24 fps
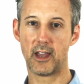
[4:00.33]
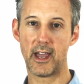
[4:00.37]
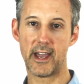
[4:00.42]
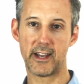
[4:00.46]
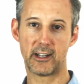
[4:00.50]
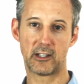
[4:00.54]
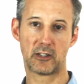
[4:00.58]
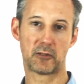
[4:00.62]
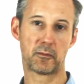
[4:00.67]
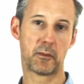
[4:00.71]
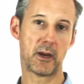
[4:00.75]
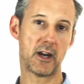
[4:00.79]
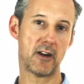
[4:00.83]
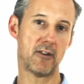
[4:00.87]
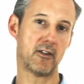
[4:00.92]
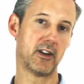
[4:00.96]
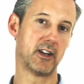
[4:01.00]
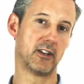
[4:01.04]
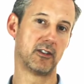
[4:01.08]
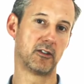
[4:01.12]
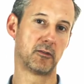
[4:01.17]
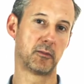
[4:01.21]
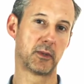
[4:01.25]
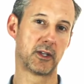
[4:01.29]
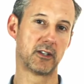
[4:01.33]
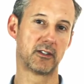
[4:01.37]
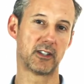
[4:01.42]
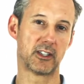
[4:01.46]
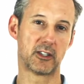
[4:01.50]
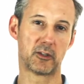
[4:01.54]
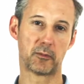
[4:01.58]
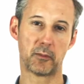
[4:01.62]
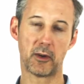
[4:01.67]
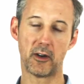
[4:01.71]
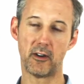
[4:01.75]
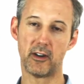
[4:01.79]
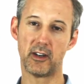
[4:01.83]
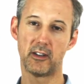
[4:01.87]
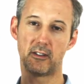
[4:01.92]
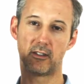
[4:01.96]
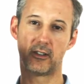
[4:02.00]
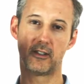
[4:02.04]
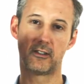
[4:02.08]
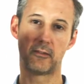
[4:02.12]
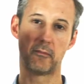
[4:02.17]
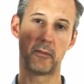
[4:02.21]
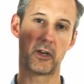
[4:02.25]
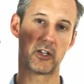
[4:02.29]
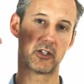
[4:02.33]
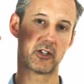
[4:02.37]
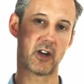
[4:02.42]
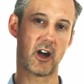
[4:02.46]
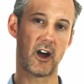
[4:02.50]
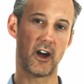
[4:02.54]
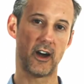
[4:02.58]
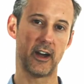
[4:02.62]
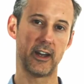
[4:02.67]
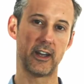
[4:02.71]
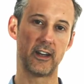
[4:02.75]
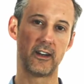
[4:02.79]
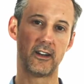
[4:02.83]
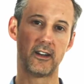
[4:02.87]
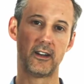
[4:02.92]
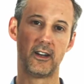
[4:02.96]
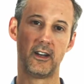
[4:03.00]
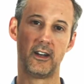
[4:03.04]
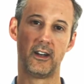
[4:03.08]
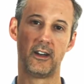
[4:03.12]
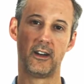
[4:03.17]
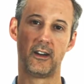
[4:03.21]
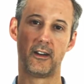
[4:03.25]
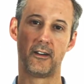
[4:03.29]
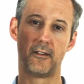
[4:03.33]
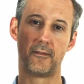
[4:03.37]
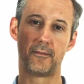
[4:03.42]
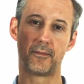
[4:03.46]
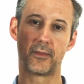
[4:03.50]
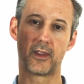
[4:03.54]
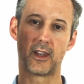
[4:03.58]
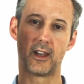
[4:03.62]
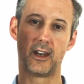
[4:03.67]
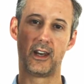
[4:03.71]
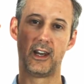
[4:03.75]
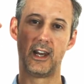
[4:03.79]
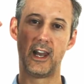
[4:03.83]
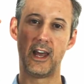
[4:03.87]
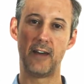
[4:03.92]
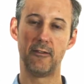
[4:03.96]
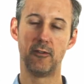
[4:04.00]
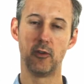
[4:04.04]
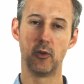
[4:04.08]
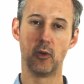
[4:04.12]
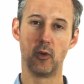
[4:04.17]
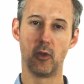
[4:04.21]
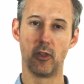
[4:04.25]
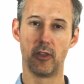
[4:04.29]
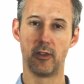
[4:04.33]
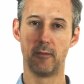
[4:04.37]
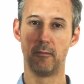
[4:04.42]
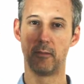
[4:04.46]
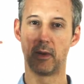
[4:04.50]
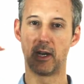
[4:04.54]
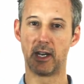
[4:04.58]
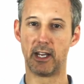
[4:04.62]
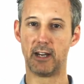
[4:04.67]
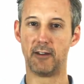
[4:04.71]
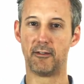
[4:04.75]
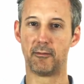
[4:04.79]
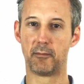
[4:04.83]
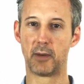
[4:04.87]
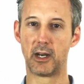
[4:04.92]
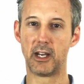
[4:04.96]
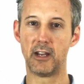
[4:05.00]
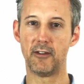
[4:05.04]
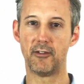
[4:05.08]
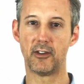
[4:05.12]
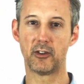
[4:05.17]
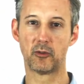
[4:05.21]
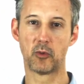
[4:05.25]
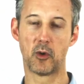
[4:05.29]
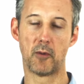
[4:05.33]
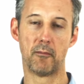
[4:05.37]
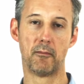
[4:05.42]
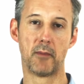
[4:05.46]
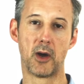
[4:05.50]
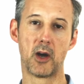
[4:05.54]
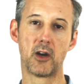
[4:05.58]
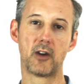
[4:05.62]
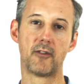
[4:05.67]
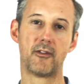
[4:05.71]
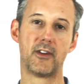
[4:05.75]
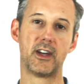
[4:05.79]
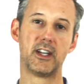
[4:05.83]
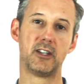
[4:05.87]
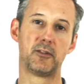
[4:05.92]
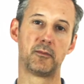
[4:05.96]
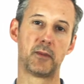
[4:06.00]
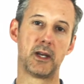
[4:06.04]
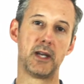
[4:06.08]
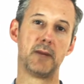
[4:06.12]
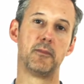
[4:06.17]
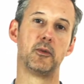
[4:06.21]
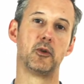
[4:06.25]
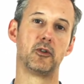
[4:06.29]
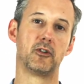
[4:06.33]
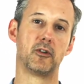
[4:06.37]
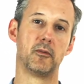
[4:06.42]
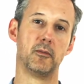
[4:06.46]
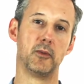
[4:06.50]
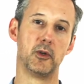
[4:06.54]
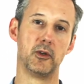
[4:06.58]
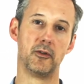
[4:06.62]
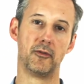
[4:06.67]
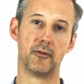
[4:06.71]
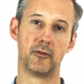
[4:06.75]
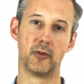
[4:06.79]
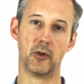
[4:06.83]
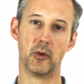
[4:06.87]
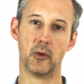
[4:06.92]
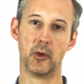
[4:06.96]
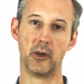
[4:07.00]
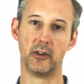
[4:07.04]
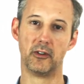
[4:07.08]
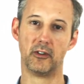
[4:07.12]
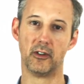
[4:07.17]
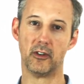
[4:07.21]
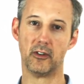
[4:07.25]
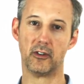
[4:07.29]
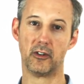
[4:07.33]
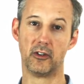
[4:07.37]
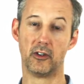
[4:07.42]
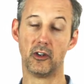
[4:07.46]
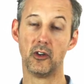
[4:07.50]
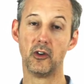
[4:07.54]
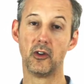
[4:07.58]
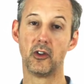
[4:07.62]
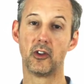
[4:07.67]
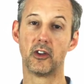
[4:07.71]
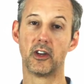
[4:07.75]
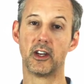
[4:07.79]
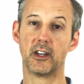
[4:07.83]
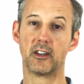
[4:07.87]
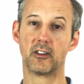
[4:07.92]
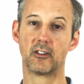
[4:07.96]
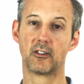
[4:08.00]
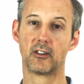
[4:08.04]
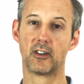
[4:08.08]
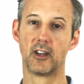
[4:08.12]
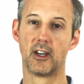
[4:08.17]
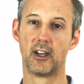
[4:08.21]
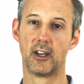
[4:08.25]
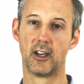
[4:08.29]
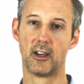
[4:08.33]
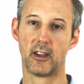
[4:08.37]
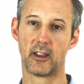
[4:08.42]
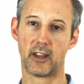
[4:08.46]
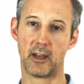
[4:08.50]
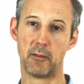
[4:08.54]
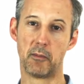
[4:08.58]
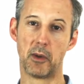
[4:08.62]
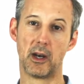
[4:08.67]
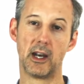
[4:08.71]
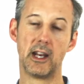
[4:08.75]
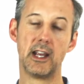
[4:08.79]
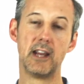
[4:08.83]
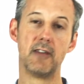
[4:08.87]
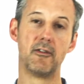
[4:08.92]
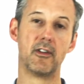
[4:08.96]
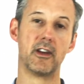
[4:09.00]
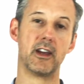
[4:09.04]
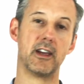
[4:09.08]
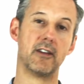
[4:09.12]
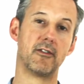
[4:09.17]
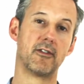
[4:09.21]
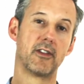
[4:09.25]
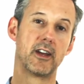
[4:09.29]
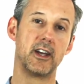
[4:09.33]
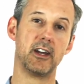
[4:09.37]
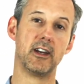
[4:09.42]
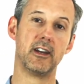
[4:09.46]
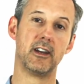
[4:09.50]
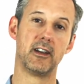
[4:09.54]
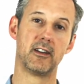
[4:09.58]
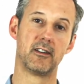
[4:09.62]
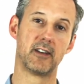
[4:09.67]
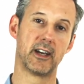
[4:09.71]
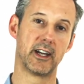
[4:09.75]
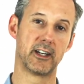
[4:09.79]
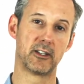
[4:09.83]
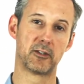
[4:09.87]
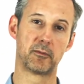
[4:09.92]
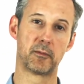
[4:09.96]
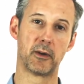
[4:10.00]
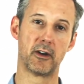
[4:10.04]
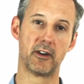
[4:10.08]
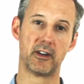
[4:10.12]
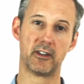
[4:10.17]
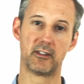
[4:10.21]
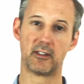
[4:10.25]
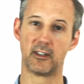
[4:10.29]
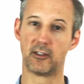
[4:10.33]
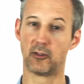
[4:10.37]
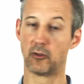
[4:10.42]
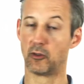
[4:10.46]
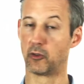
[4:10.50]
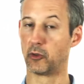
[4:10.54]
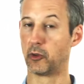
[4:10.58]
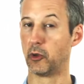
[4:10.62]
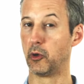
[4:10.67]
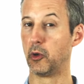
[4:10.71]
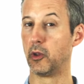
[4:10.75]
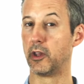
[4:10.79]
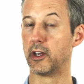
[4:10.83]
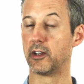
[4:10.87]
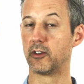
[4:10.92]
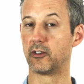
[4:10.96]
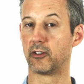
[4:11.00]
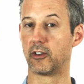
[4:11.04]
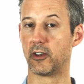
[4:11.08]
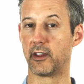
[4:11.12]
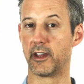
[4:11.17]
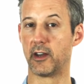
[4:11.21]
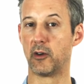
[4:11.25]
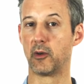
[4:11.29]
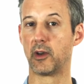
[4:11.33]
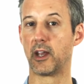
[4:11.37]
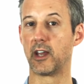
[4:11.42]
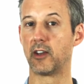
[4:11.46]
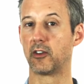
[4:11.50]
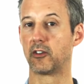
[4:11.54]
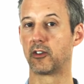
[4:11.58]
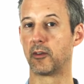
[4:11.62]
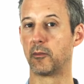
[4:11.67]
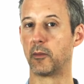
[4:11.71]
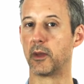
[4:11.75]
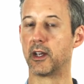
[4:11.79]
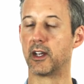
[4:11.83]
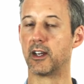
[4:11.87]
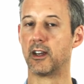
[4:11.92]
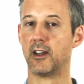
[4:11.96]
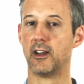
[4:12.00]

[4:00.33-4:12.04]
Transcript: experience, because experience is a much higher level than belief. Belief is what motivates people to move forwards and to do things. They believe that if they experience this or do this, that they'll get something.